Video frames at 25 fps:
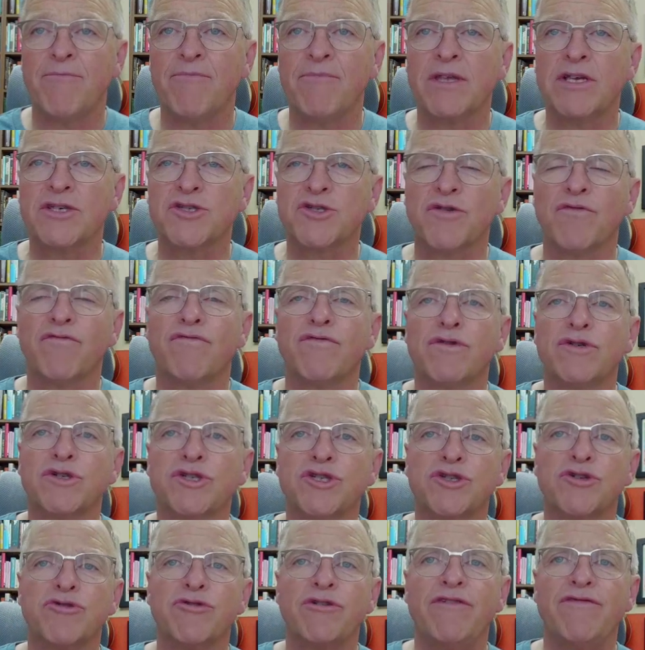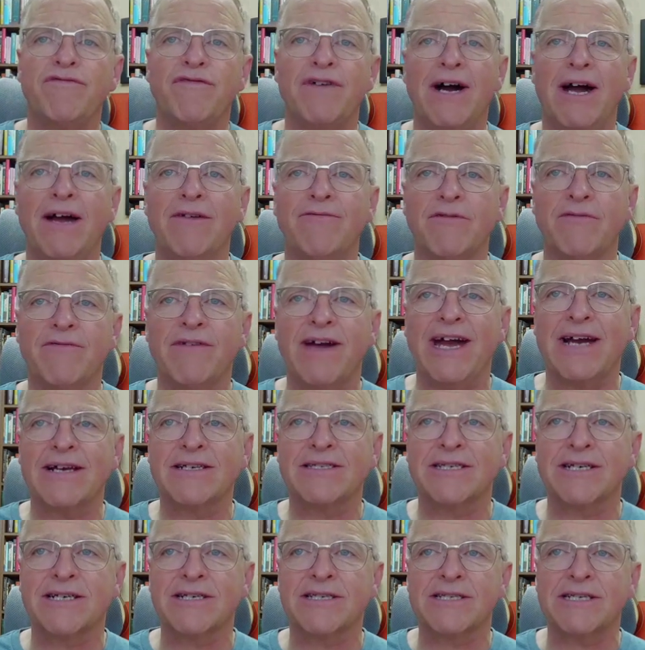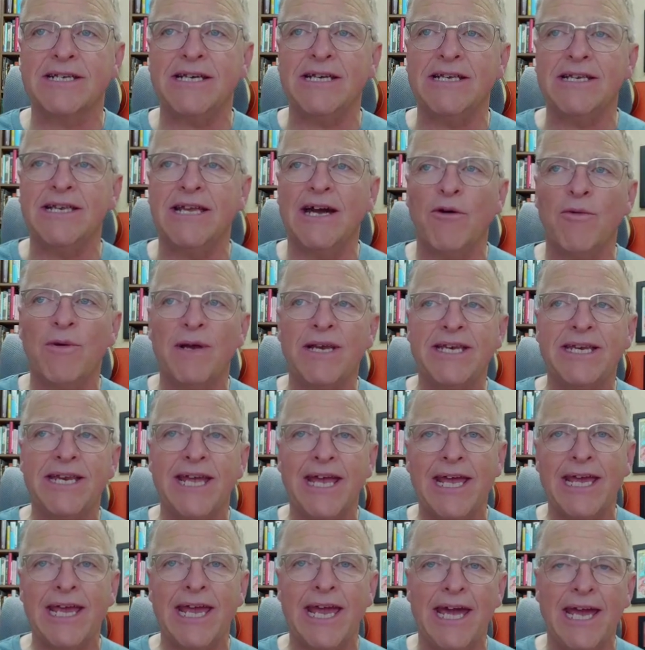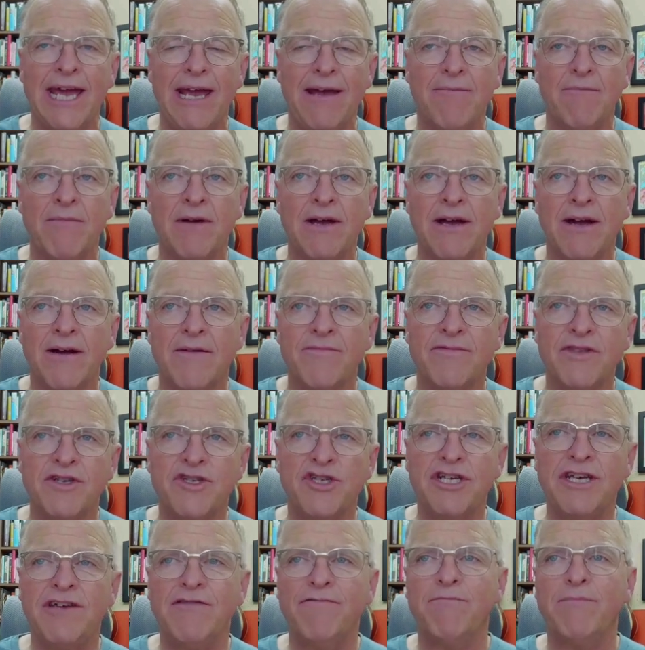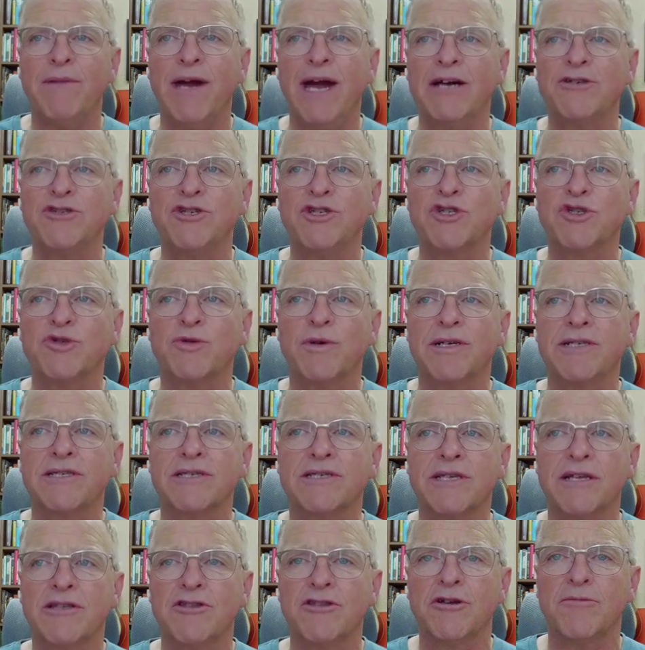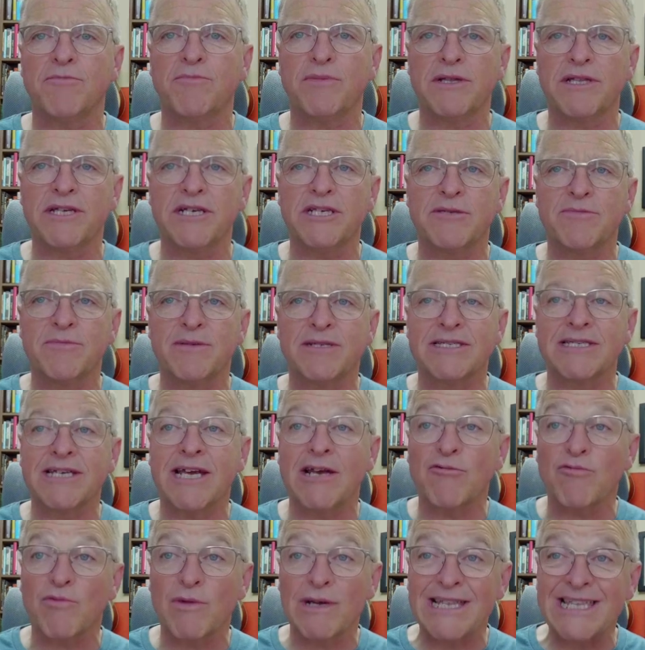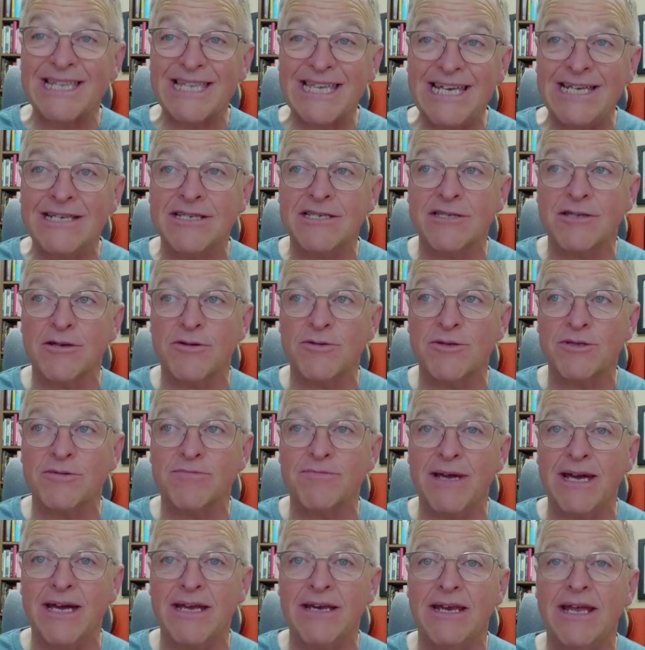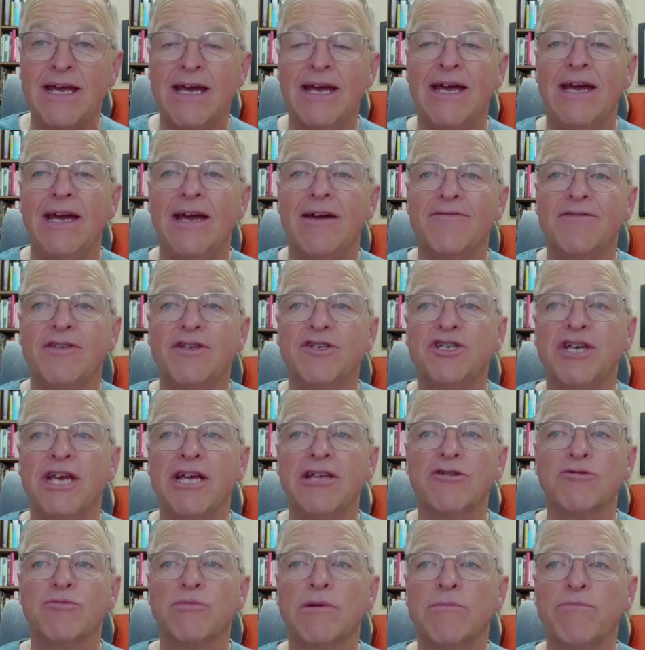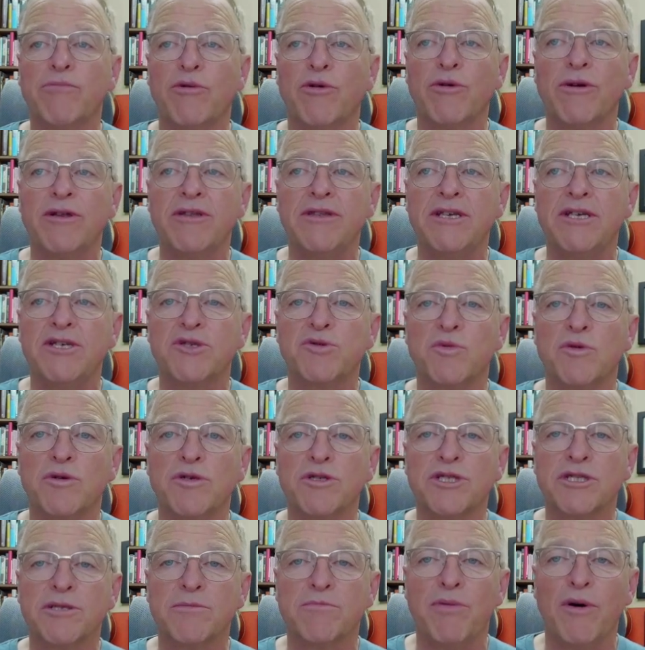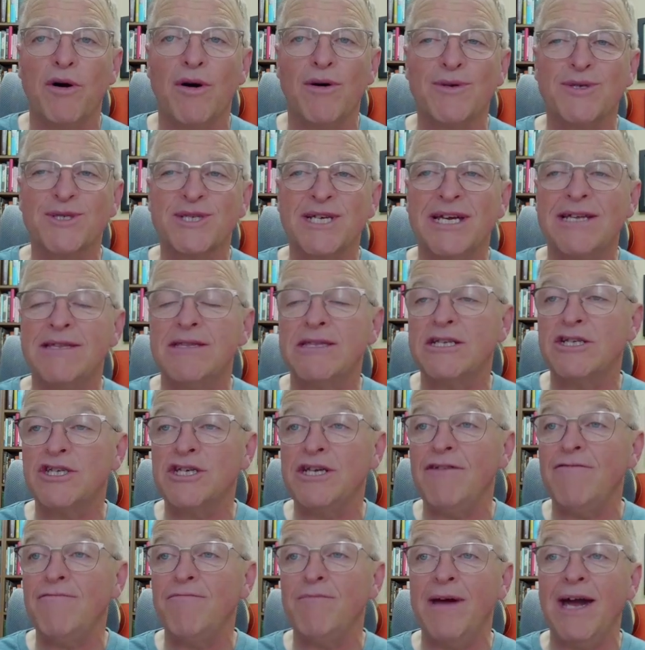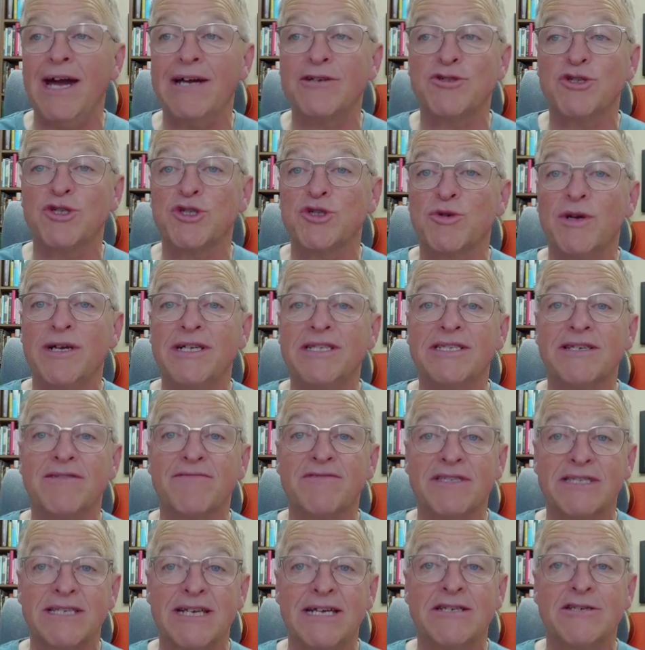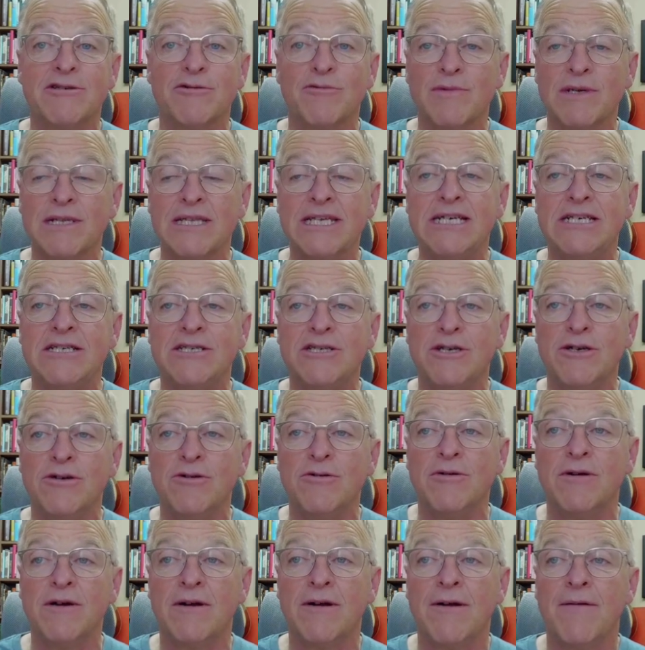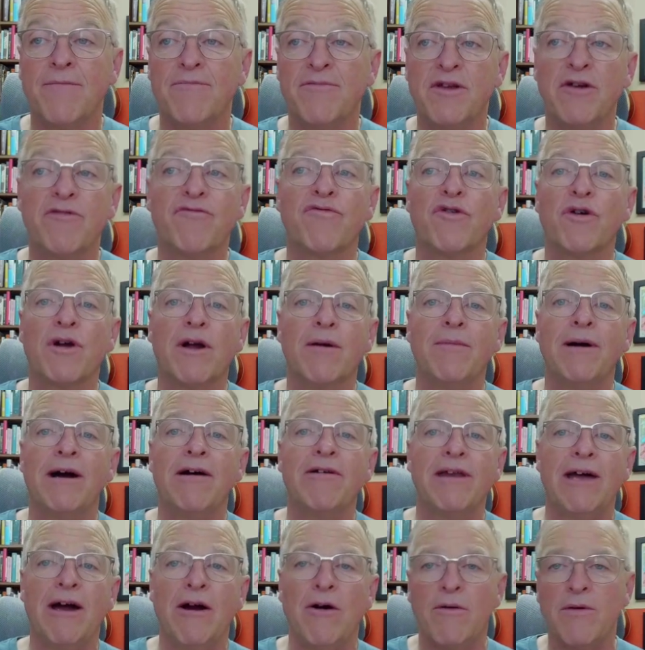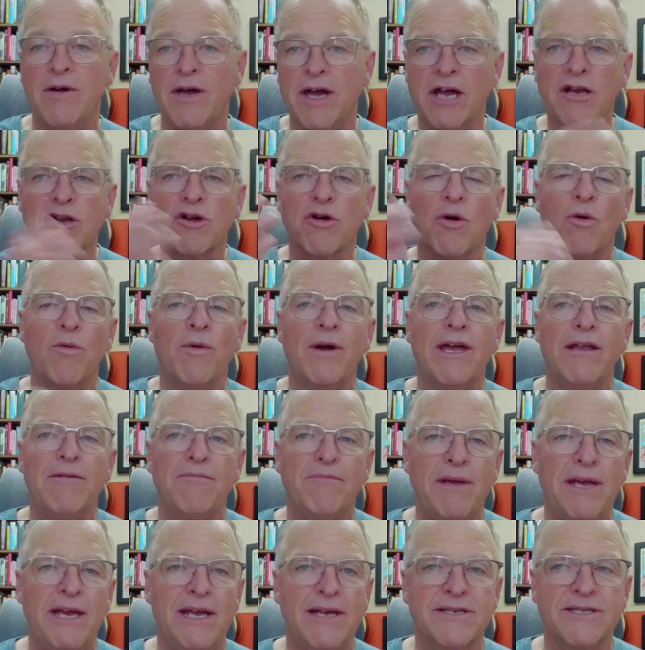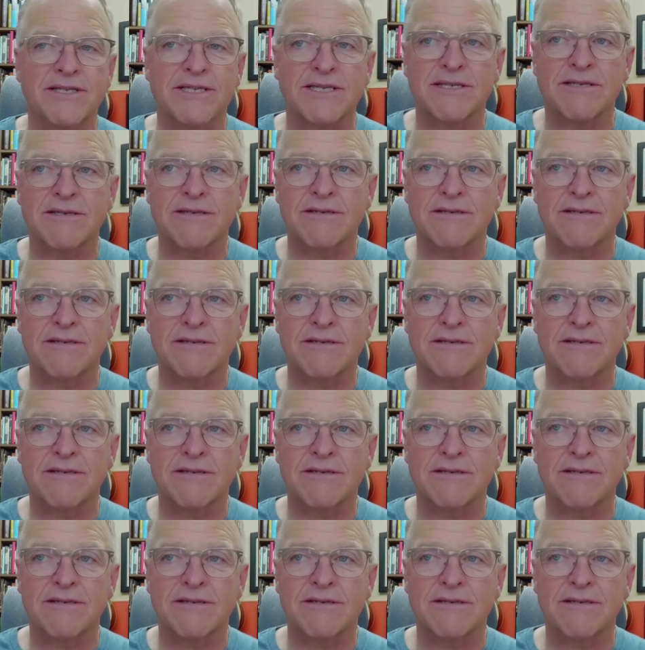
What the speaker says: So verse 35 of Acts 16. Now when day came, the chief magistrates sent their policemen saying, release those men. And the jailer reported these words to Paul saying, the chief magistrates have sent to release you. Therefore, come out now and go away in peace.